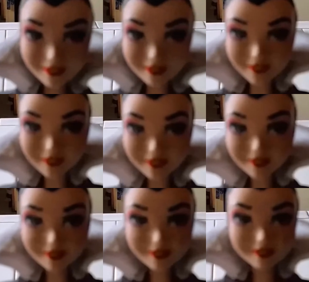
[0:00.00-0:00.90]

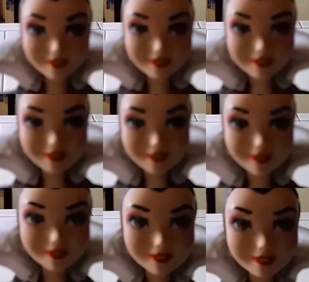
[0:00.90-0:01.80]
a
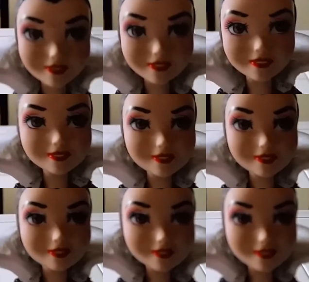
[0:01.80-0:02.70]
modeling
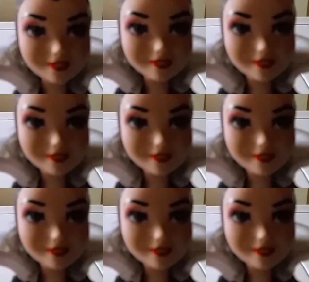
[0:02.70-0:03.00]
glue.